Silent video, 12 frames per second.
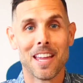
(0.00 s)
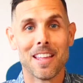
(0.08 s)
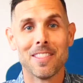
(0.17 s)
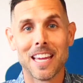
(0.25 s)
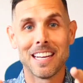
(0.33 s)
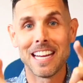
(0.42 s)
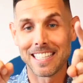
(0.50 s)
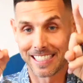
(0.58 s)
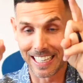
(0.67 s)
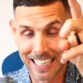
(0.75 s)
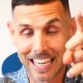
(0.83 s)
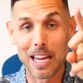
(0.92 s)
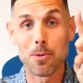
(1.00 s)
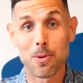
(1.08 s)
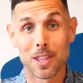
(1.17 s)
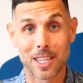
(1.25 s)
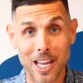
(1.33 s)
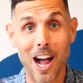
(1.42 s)
that needs to get
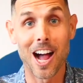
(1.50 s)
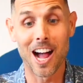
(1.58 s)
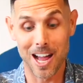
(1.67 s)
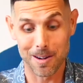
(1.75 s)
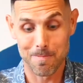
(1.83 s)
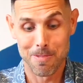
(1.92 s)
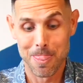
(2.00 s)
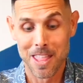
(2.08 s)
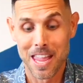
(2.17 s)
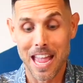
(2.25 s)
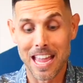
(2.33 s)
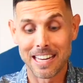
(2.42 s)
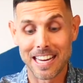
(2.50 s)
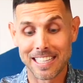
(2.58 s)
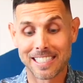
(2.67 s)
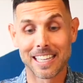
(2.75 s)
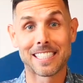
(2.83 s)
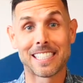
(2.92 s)
with God and needs
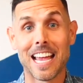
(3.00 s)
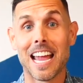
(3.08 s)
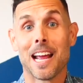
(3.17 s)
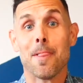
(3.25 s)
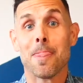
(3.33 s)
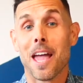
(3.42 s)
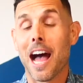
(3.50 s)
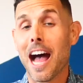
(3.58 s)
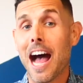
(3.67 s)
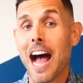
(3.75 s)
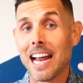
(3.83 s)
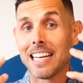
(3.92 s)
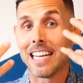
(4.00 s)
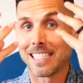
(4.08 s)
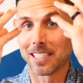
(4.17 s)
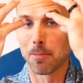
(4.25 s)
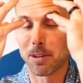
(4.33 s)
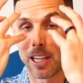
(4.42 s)
to say, I need
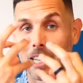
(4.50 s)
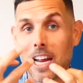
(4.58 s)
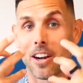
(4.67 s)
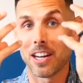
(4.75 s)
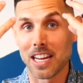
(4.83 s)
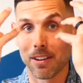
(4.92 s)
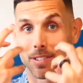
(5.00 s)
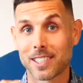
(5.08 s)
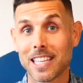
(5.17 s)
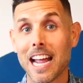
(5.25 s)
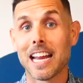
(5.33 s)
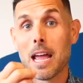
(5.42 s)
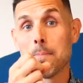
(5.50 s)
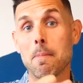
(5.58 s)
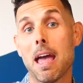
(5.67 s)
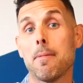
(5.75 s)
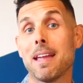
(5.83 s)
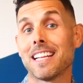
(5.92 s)
some clarity of sight. And
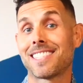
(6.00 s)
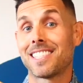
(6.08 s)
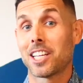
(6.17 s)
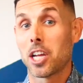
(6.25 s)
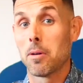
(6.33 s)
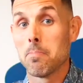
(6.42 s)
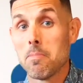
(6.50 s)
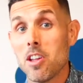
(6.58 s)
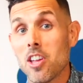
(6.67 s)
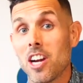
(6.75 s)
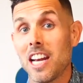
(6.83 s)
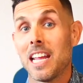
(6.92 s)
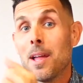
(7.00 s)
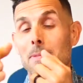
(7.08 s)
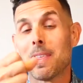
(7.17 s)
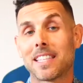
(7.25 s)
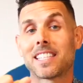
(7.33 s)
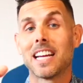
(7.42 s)
maybe it's the community
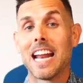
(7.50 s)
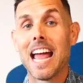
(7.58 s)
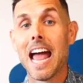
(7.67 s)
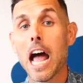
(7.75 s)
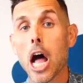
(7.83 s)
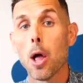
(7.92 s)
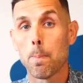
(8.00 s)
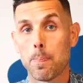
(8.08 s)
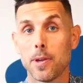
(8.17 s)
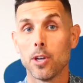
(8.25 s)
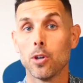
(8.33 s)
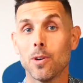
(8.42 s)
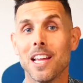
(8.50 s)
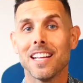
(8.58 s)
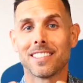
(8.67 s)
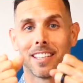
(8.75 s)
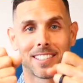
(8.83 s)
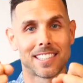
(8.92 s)
that's going to help you
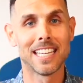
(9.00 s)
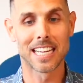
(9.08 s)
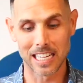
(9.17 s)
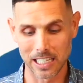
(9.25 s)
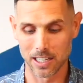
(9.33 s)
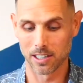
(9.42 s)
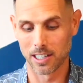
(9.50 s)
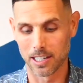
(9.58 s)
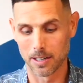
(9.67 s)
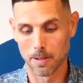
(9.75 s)
to see clearly.